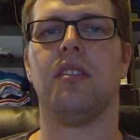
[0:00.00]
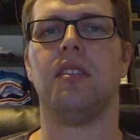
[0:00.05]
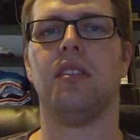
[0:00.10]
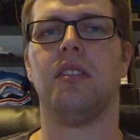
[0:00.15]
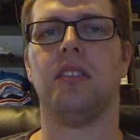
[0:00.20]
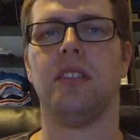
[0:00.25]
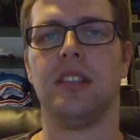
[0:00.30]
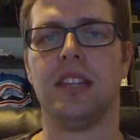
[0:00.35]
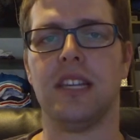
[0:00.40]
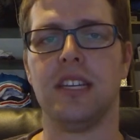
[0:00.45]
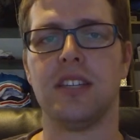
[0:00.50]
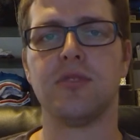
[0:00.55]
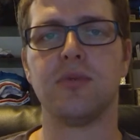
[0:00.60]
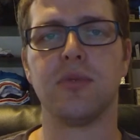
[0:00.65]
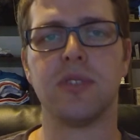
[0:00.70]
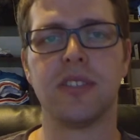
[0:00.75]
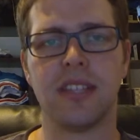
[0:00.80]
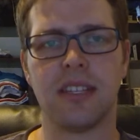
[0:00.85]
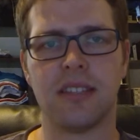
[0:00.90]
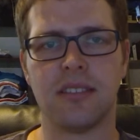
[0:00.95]
least
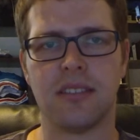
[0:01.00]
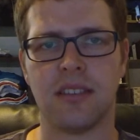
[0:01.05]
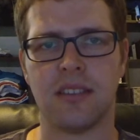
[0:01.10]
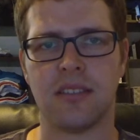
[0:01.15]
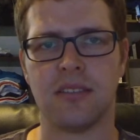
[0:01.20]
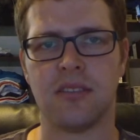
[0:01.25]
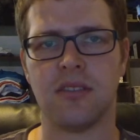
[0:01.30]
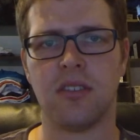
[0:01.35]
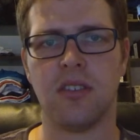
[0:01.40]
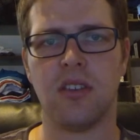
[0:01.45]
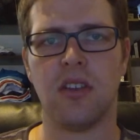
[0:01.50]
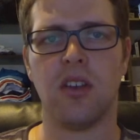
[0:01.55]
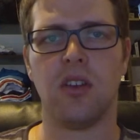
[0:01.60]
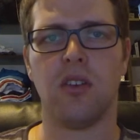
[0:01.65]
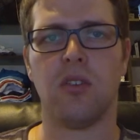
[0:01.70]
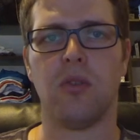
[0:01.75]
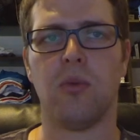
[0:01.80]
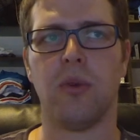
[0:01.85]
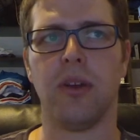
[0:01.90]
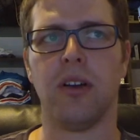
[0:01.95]
resistance
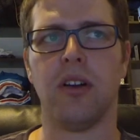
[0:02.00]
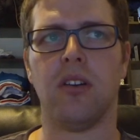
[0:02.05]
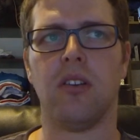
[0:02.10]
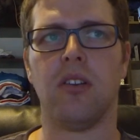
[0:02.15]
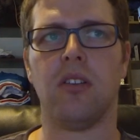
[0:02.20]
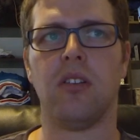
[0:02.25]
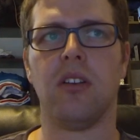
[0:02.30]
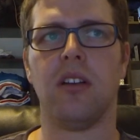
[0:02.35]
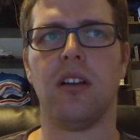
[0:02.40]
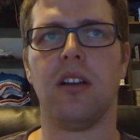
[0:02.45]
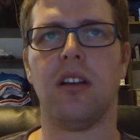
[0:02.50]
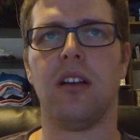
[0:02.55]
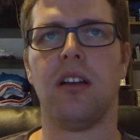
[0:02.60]
will